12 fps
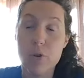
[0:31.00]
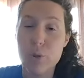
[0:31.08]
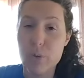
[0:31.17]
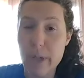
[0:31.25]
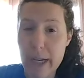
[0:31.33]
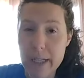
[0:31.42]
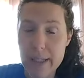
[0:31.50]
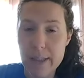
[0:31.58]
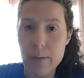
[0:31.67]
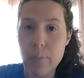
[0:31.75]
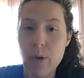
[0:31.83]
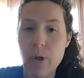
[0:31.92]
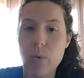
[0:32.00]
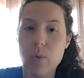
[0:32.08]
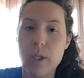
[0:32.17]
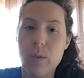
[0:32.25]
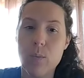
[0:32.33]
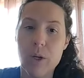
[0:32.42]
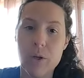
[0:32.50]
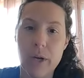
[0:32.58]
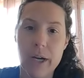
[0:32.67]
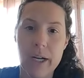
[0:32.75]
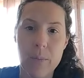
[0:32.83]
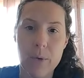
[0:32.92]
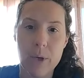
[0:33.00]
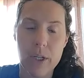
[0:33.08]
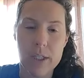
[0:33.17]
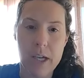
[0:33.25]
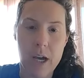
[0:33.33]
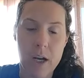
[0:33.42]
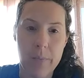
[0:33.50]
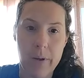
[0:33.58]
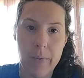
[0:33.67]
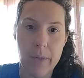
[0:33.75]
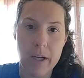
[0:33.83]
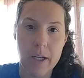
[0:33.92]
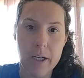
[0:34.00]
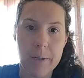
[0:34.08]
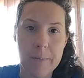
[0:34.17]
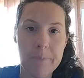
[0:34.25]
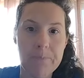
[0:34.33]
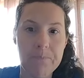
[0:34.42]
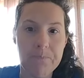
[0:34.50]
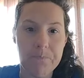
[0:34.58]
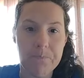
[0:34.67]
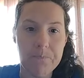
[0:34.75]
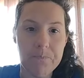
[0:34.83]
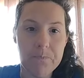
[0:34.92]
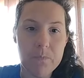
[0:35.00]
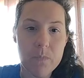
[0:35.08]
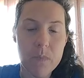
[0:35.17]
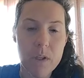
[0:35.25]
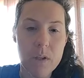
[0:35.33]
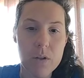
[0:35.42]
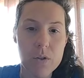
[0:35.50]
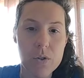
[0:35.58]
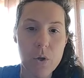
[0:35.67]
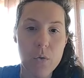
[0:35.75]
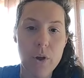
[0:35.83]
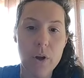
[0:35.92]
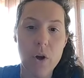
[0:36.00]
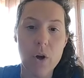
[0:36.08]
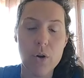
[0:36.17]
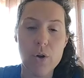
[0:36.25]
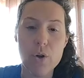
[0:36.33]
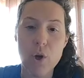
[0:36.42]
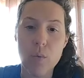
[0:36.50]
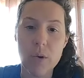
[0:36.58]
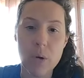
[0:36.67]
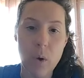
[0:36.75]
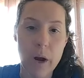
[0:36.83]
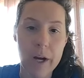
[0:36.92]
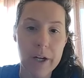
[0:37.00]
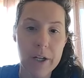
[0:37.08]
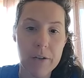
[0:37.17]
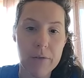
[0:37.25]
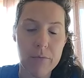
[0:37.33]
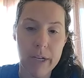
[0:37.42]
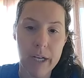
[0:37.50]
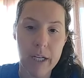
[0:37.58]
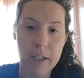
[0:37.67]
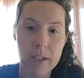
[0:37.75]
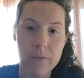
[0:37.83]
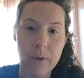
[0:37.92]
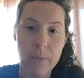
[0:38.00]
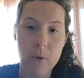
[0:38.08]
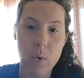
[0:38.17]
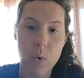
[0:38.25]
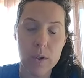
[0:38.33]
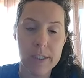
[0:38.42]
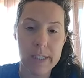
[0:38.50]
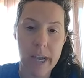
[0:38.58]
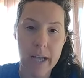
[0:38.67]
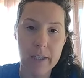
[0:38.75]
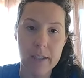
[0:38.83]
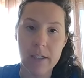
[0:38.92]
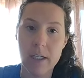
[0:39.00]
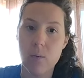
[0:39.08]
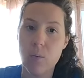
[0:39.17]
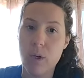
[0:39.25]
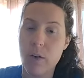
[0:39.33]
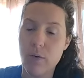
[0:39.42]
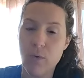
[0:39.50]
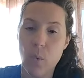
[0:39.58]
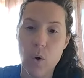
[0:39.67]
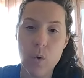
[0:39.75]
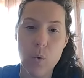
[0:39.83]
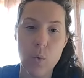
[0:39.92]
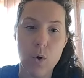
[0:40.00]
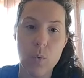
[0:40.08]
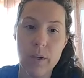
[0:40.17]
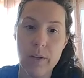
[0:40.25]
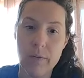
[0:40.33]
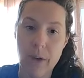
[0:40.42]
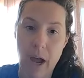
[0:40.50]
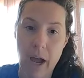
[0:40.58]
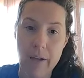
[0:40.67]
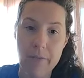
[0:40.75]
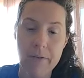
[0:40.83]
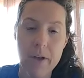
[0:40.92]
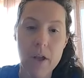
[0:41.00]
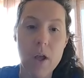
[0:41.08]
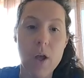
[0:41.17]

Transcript: due dates, but only one grade. And we're going to talk about that here. So there are no required readings from the course text in week 4 or week 5,